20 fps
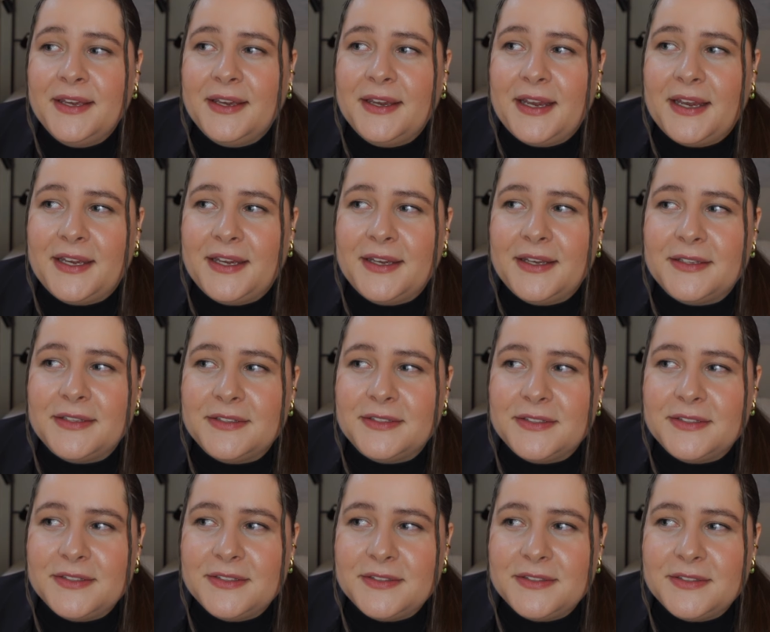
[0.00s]

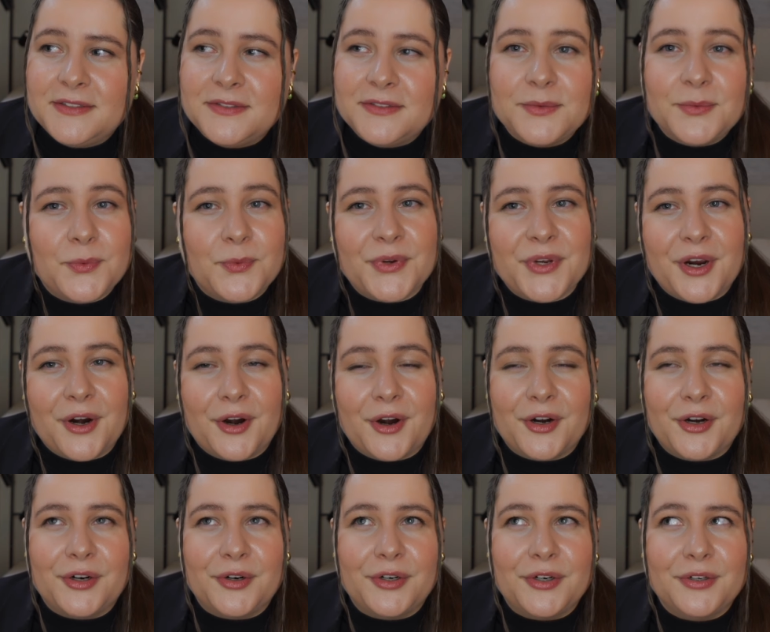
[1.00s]
and we
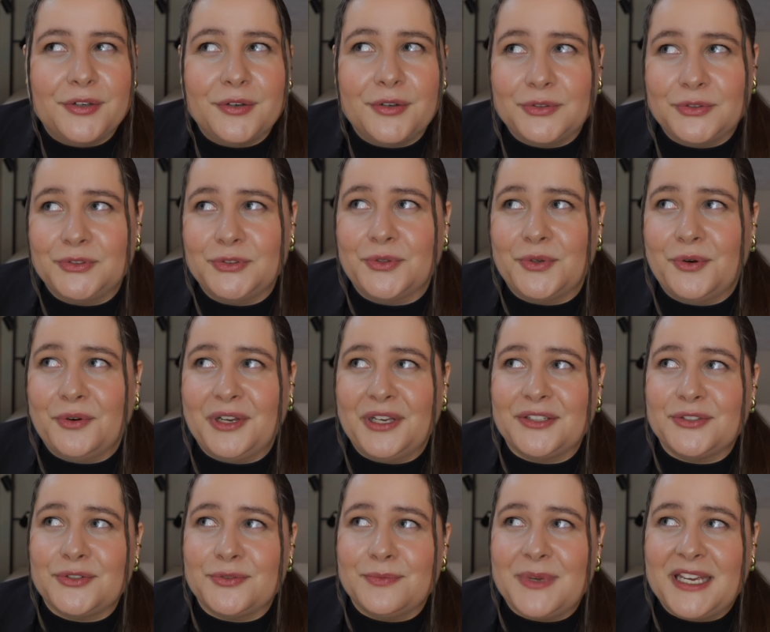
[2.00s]
are also going
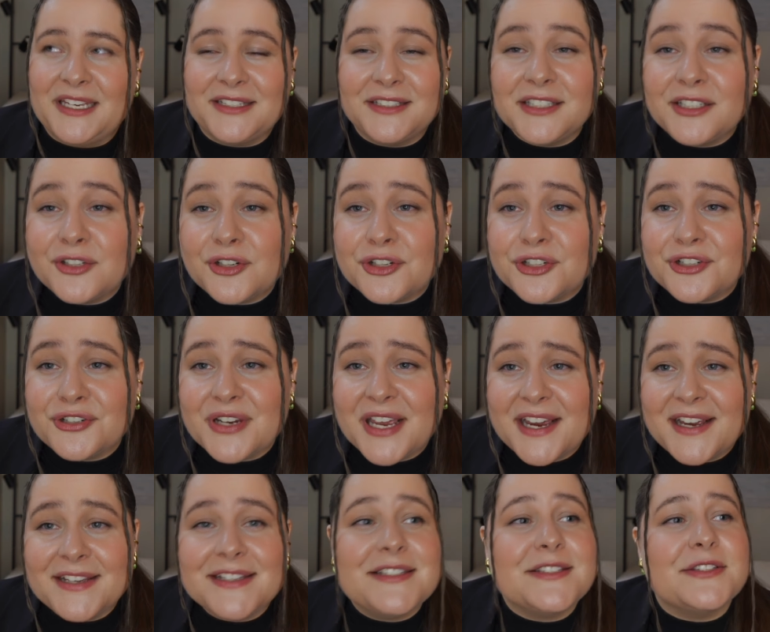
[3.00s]
to make dinner
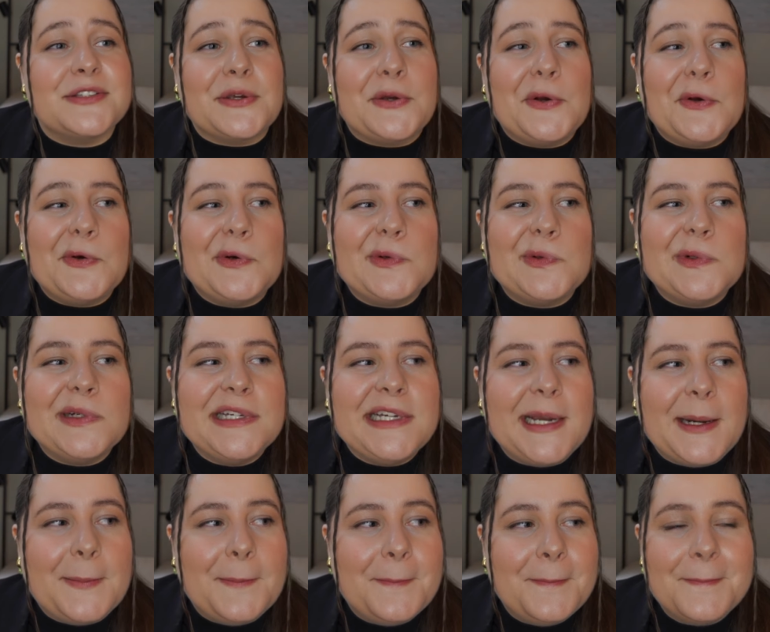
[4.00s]
today. So
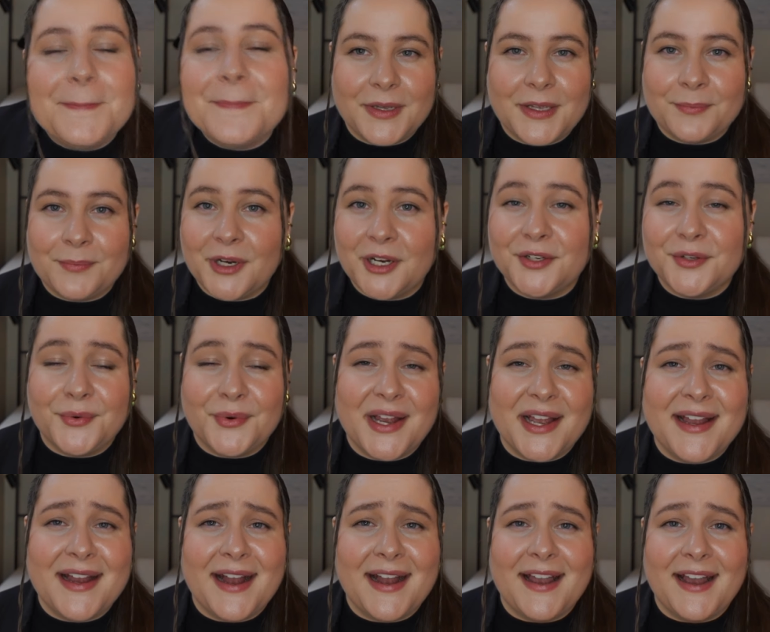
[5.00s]
yeah. And by the
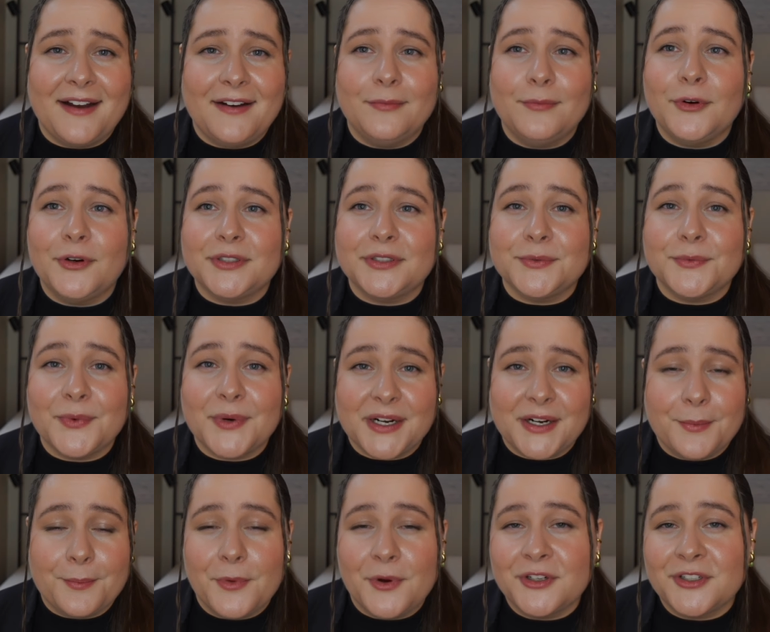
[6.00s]
way, I have bought very
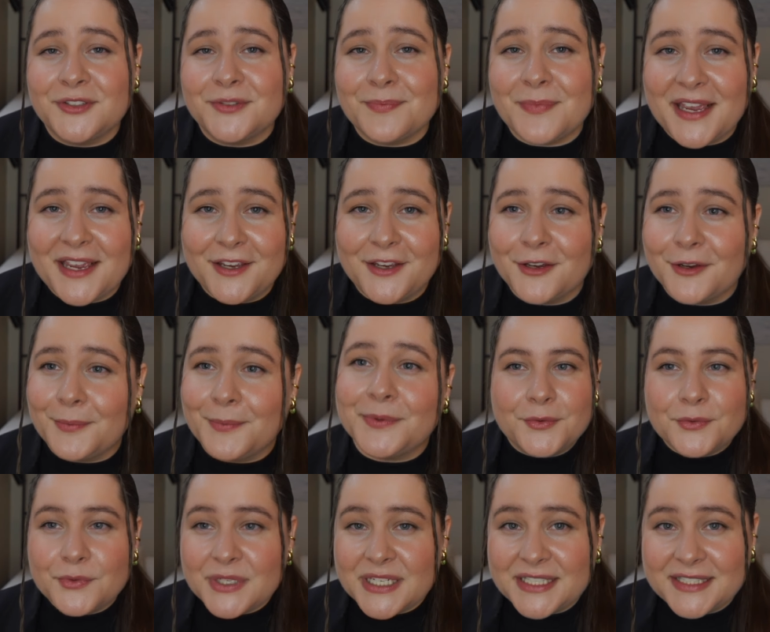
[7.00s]
much makeup
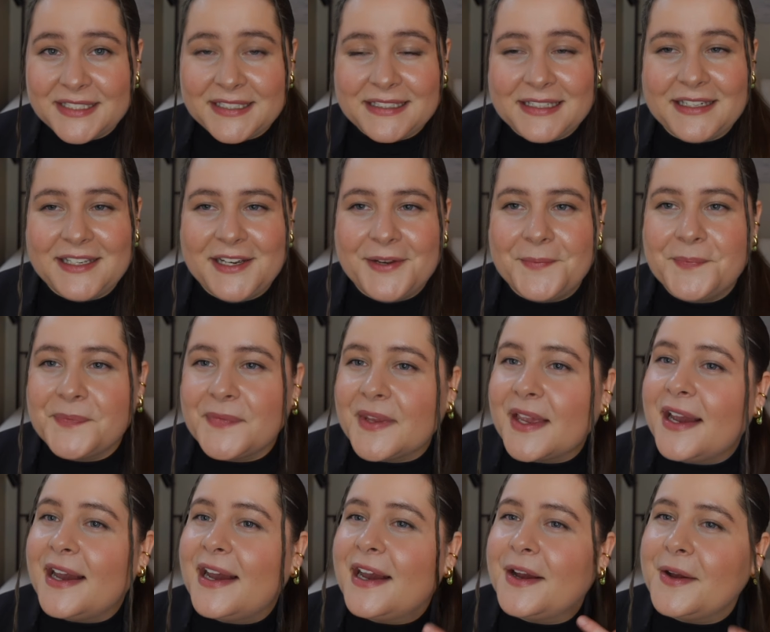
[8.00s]
recently,
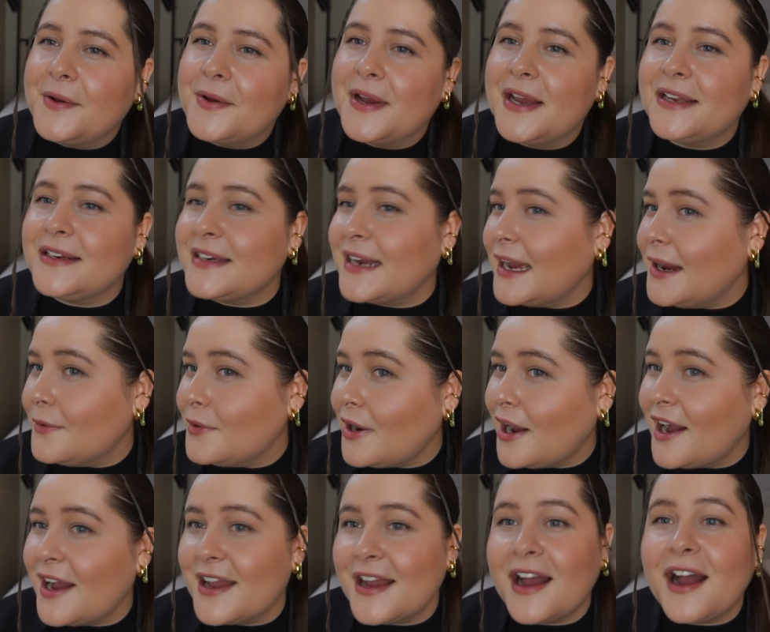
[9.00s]
and now
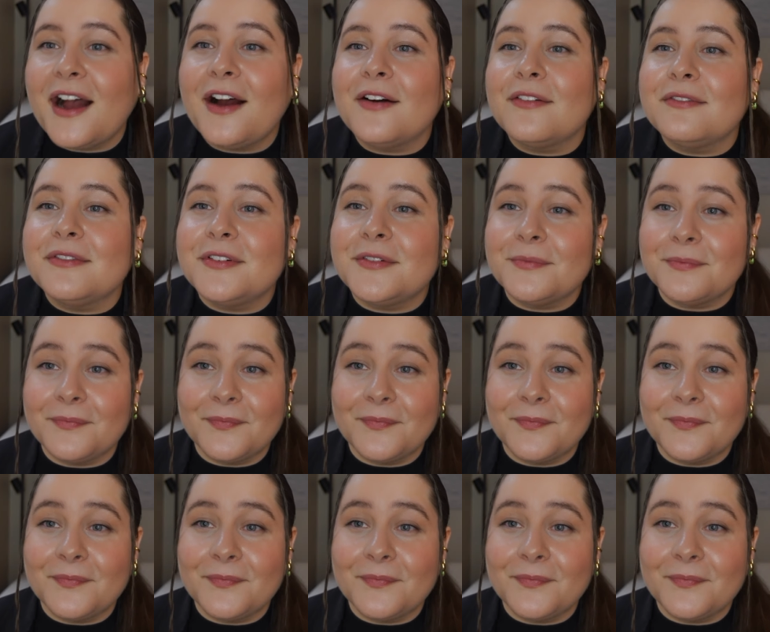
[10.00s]
I have